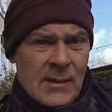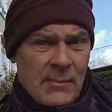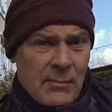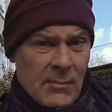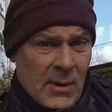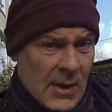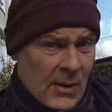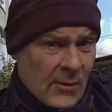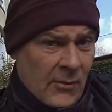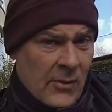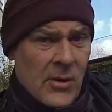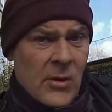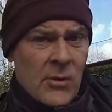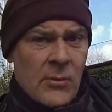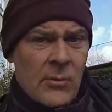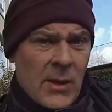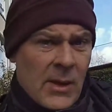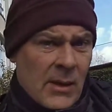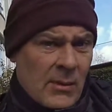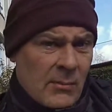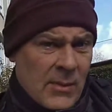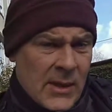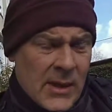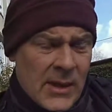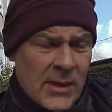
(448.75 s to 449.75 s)
barium,
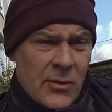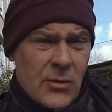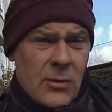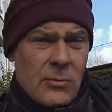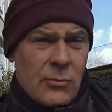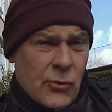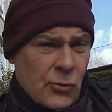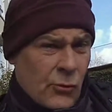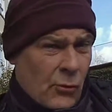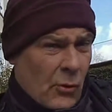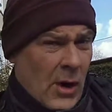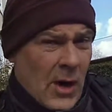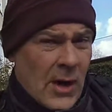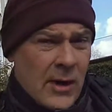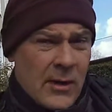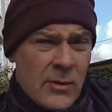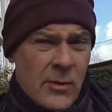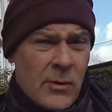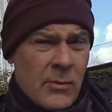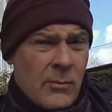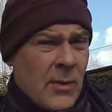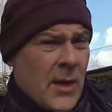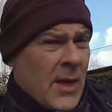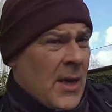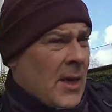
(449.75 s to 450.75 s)
aluminium,
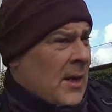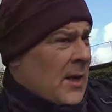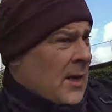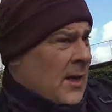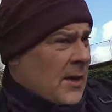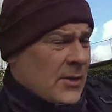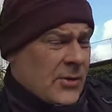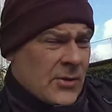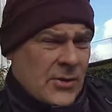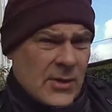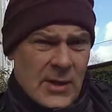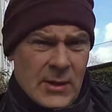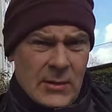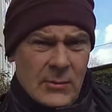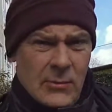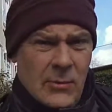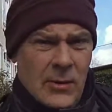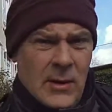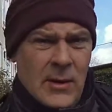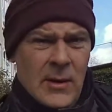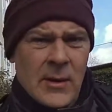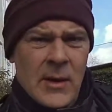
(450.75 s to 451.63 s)
strontium, etc.